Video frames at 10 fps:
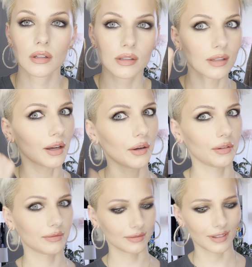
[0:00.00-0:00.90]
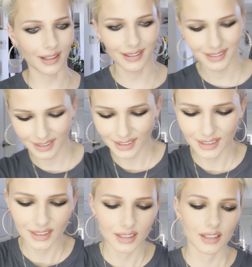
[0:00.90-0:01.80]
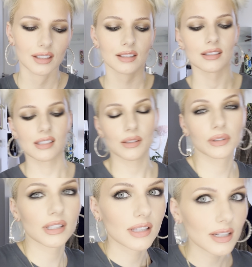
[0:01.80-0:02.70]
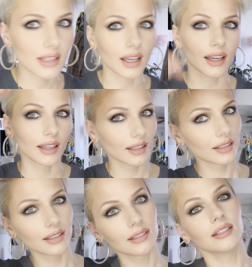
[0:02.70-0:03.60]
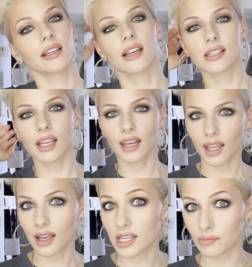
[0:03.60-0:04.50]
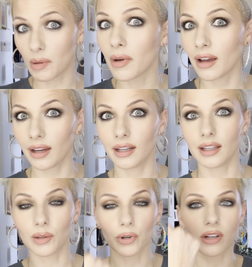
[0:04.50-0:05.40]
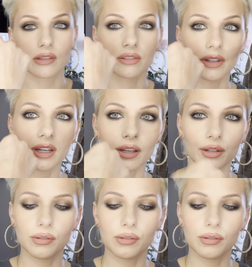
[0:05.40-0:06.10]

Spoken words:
So, okay, let's see what this looks like. Like I said, I lost my mind in the bronzer video,